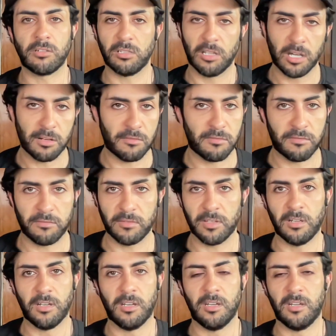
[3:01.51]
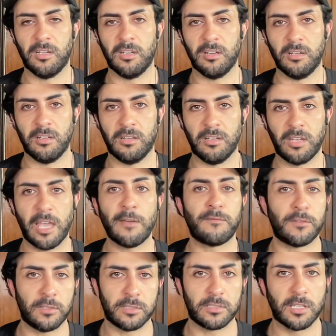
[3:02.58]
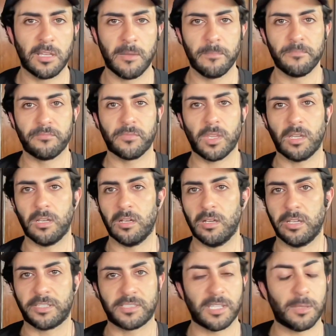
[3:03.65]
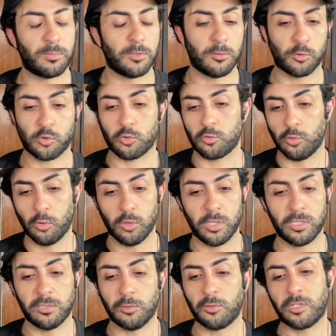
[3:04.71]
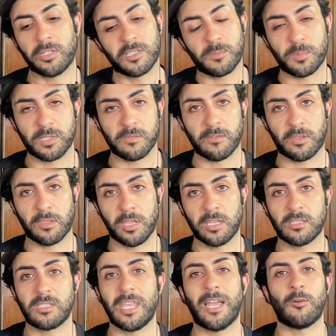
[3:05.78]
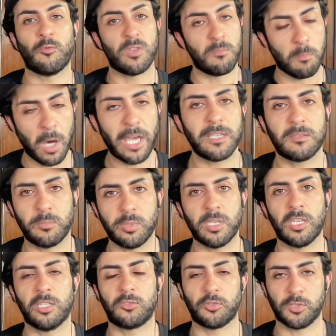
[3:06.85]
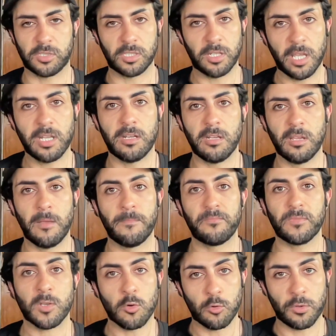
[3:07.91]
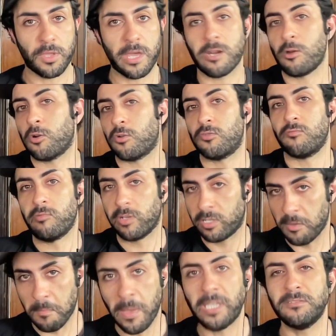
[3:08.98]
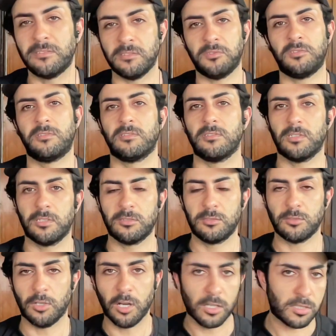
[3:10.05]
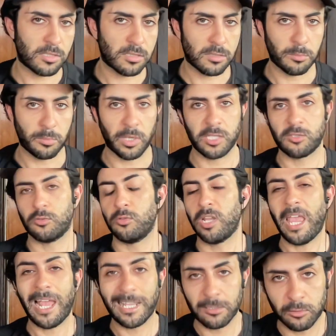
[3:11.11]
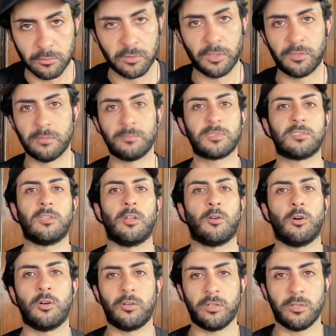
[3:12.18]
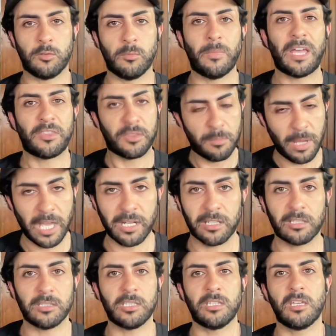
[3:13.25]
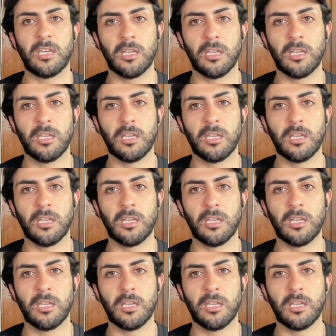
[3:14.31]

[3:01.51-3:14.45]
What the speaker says: a lot of effort, except scrolling, looking at specific things that we might be interested in, or that are recommended to us based on algorithms that are mathematically